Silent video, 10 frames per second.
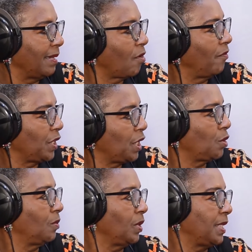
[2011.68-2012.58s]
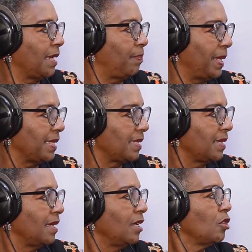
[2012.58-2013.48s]
conversation will take place
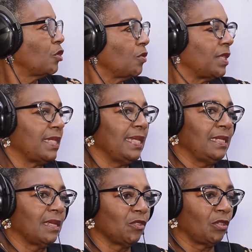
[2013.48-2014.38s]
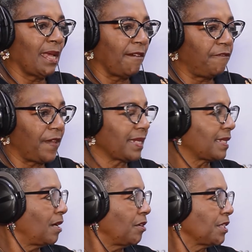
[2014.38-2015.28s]
so that it does not
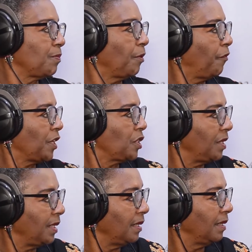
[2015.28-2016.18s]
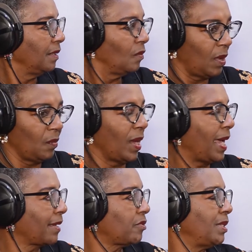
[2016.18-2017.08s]
affect us professionally when we're
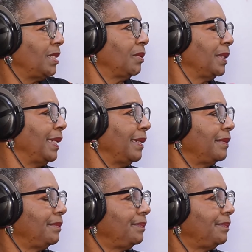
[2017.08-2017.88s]
actually on air.